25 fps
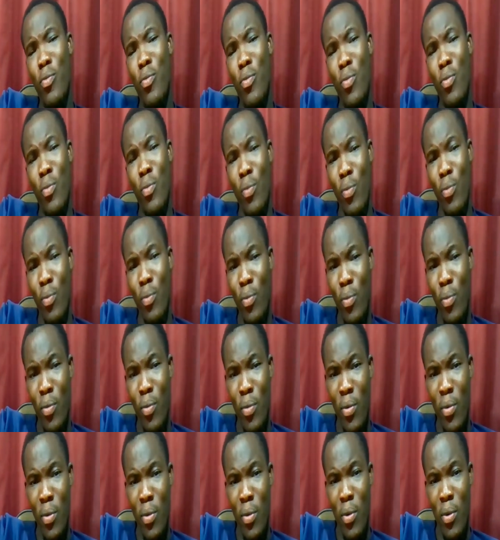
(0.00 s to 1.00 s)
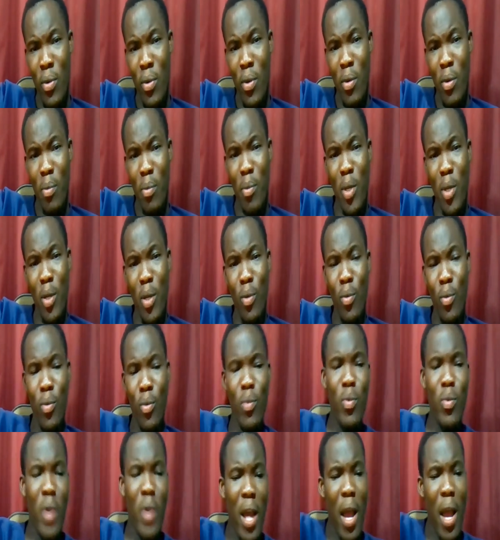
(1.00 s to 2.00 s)
driver. Now
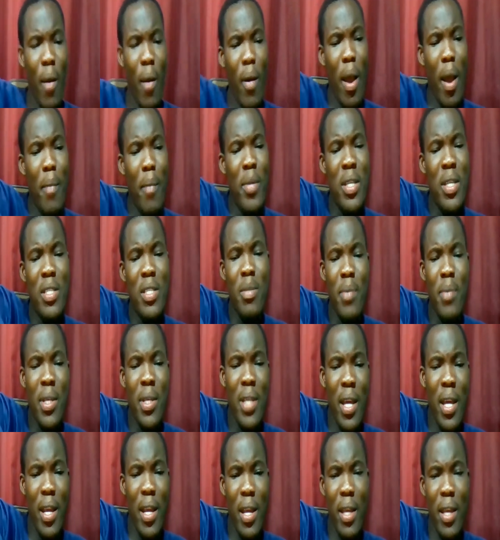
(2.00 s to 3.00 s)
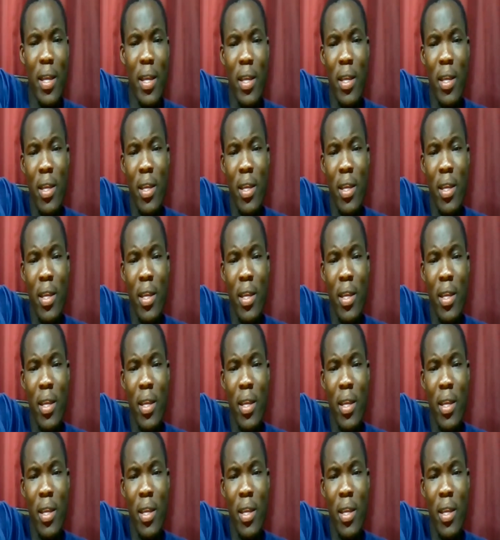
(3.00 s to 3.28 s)
7 years actually.